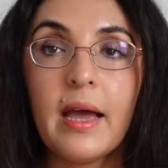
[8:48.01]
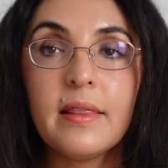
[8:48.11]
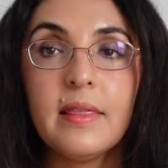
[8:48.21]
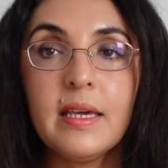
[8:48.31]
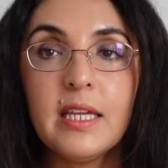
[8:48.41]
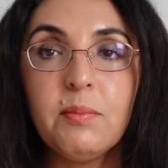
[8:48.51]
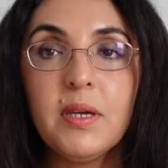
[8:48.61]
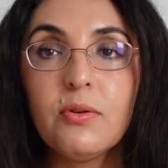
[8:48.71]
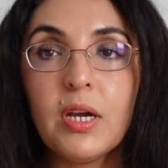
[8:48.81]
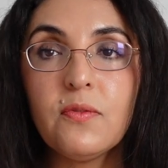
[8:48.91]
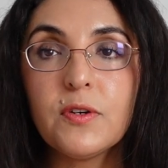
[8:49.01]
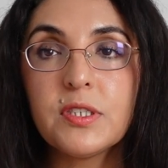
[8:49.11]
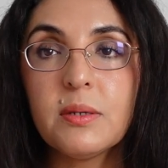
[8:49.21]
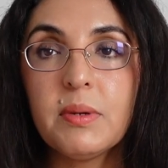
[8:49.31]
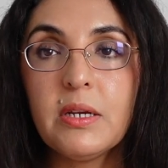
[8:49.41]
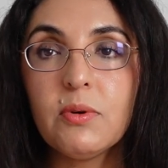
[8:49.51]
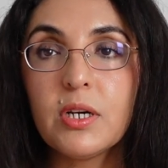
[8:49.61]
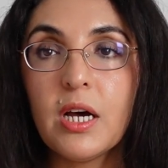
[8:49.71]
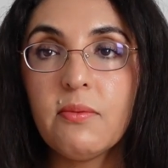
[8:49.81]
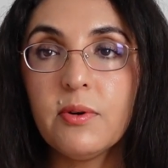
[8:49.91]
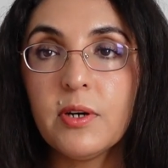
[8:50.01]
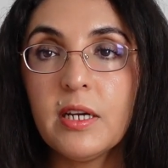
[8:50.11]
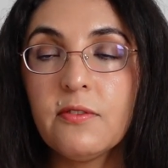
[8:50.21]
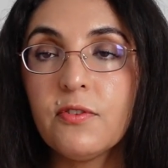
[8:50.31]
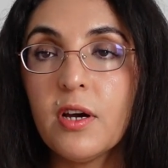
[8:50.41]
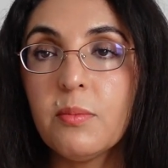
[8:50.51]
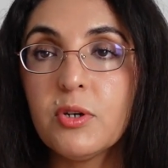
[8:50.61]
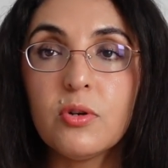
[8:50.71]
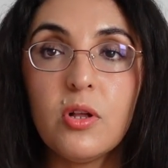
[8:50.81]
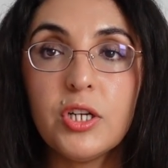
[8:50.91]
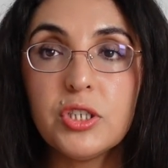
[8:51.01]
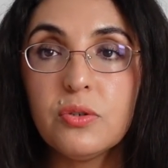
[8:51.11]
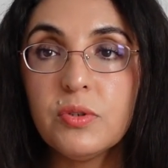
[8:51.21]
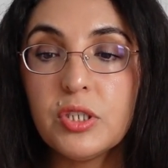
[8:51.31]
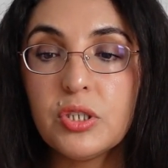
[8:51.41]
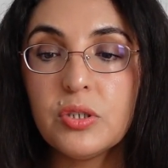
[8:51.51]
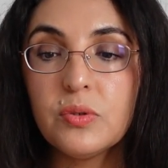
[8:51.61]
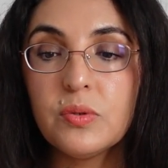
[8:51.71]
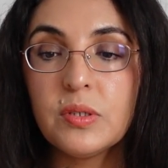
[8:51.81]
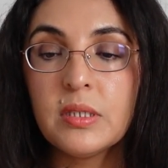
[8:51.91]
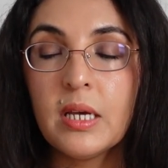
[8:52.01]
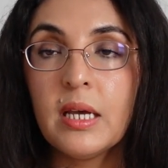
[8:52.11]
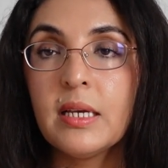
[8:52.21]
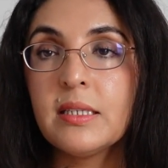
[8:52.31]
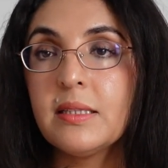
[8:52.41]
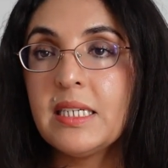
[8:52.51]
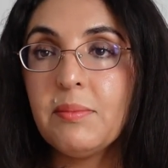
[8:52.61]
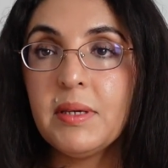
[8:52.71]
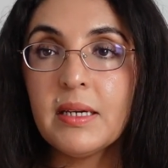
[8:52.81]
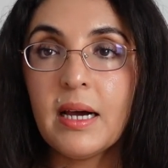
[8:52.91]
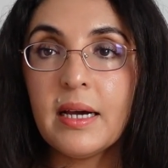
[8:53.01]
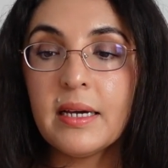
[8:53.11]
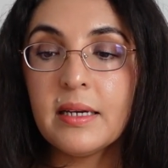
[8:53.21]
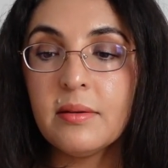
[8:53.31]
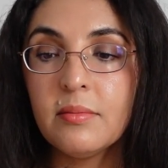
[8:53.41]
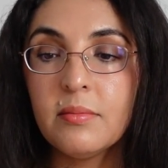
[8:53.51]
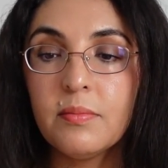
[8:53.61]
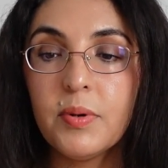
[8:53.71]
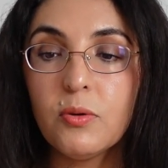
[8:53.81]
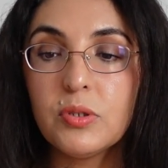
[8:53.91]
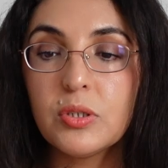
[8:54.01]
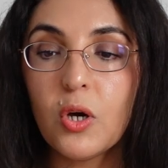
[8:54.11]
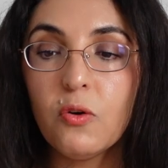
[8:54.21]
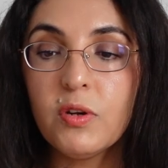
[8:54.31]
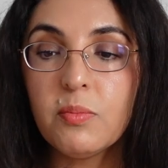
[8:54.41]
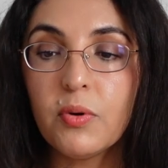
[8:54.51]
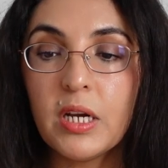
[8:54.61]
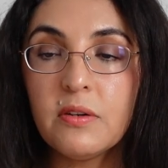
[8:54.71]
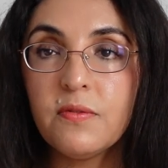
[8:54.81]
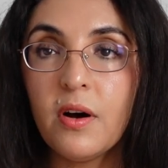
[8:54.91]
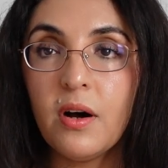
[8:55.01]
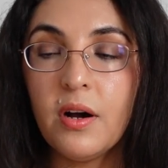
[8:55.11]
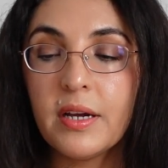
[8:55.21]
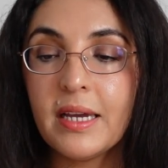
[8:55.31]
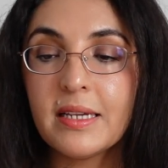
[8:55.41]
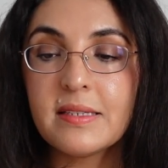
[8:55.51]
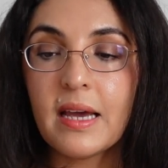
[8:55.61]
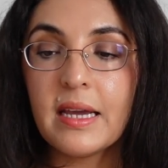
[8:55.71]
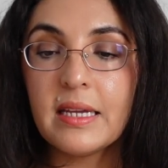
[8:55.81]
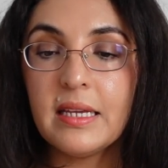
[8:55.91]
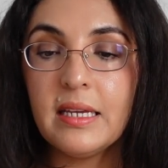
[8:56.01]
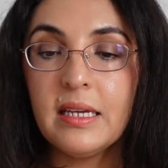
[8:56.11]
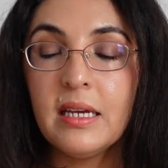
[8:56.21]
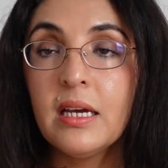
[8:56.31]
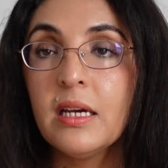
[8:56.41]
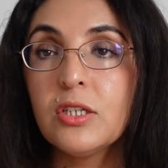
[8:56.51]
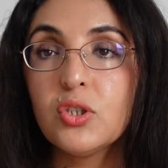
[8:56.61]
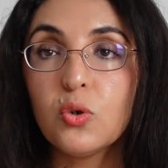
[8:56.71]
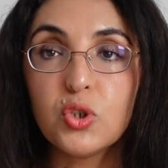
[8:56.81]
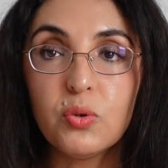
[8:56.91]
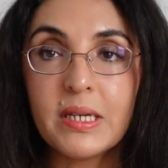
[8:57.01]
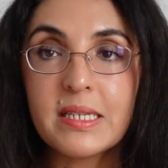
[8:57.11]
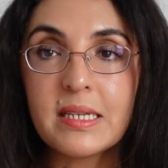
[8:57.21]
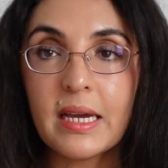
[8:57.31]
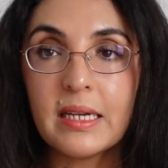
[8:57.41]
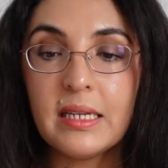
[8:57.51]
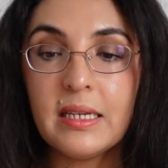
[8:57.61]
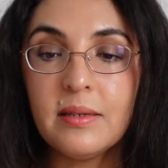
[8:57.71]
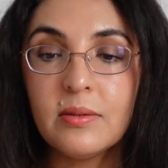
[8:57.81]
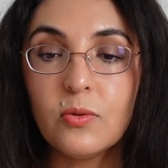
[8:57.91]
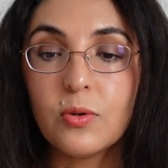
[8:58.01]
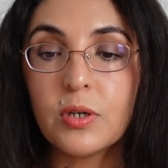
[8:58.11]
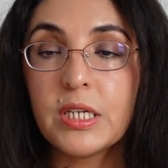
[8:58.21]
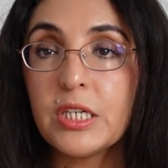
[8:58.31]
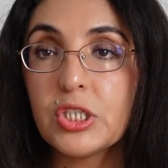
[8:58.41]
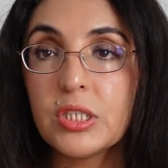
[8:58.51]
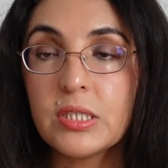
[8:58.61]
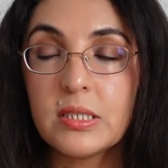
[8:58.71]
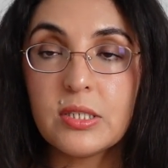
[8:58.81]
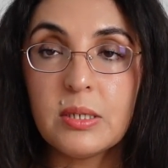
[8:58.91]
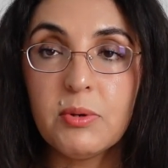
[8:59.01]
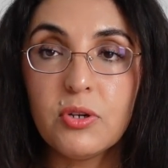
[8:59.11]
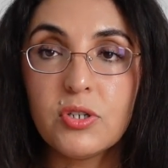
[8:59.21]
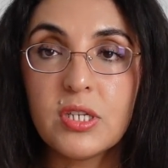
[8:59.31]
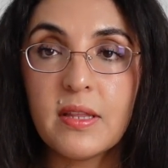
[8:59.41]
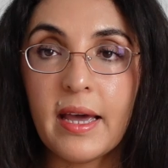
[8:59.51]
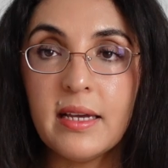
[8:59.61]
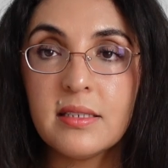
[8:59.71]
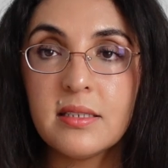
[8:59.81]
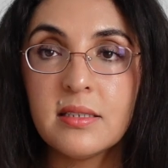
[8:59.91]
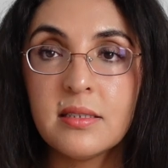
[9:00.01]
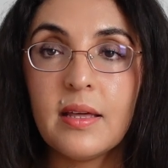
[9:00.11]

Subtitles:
I think it'd be great for somebody recovering from neurological issues, TBI, post-COVID brain fog, anxiety, social anxiety, or conditions similar to that.